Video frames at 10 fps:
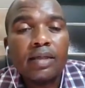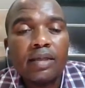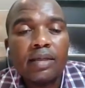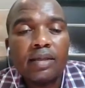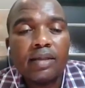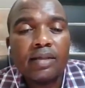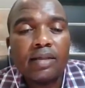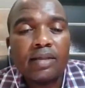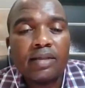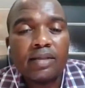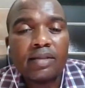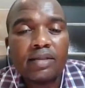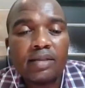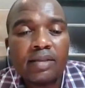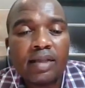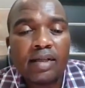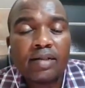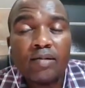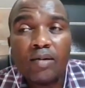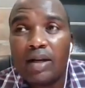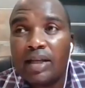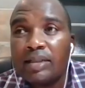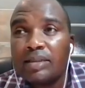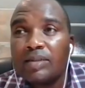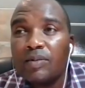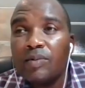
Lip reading: it is that knowledge